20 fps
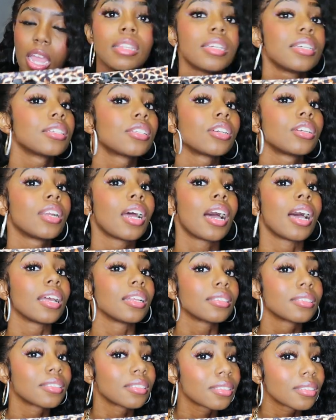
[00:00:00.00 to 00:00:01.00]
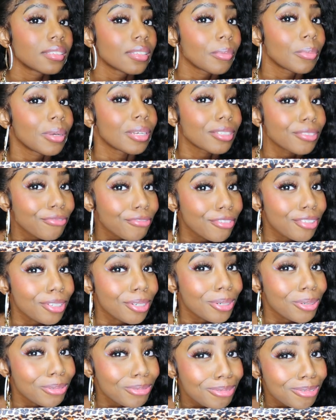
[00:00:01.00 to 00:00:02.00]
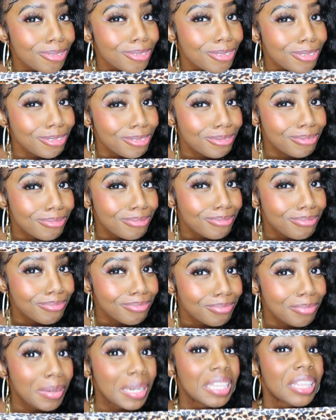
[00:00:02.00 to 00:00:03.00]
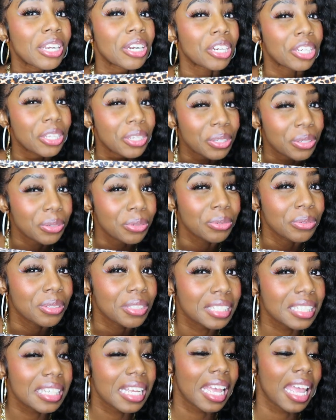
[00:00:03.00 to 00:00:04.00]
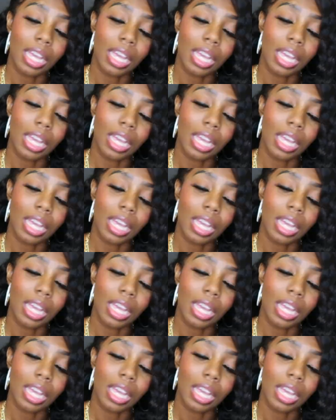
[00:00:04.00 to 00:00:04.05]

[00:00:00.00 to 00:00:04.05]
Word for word: These are not the best for the cooch but they're cute.